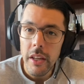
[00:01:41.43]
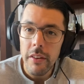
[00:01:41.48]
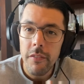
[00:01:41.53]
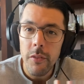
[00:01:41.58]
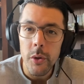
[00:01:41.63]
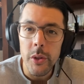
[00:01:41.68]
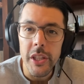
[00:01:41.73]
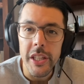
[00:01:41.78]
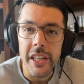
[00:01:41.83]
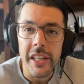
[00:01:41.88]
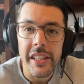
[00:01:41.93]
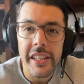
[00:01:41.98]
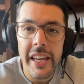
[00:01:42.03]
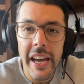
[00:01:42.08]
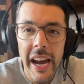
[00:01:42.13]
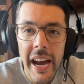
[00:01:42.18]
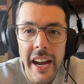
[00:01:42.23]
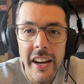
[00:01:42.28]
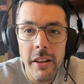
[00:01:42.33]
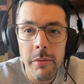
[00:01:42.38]
For the
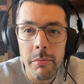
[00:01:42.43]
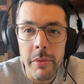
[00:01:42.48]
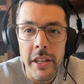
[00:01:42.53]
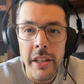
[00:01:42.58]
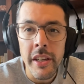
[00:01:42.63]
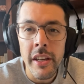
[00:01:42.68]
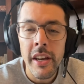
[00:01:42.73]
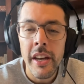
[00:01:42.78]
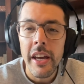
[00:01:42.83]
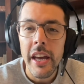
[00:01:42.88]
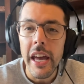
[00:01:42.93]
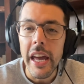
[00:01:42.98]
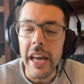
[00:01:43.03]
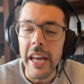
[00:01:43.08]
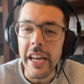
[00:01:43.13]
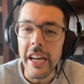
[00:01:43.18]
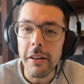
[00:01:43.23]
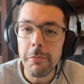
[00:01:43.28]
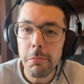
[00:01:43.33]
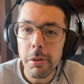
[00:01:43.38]
academy
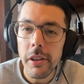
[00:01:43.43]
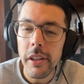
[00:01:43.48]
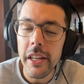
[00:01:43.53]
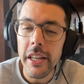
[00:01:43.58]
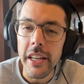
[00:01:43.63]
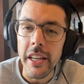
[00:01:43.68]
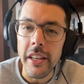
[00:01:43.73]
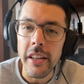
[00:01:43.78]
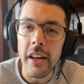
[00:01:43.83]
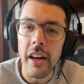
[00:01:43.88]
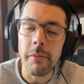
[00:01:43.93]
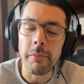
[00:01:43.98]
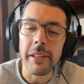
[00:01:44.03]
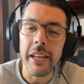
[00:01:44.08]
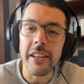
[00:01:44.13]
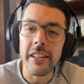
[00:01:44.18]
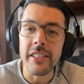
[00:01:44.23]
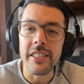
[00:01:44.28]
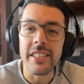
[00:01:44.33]
and playing, I'm getting